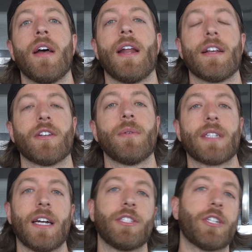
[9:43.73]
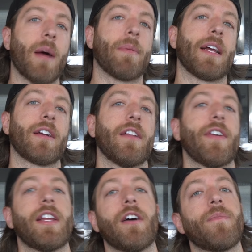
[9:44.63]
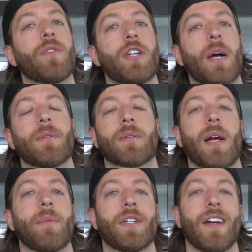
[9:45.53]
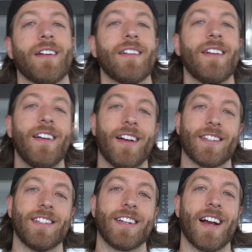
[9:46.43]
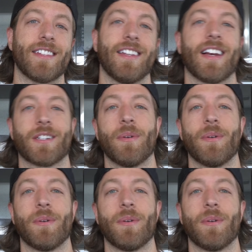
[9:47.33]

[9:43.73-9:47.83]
And as always guys, drop a like on the video, drop subscribe to the channel. I'll see you guys in the next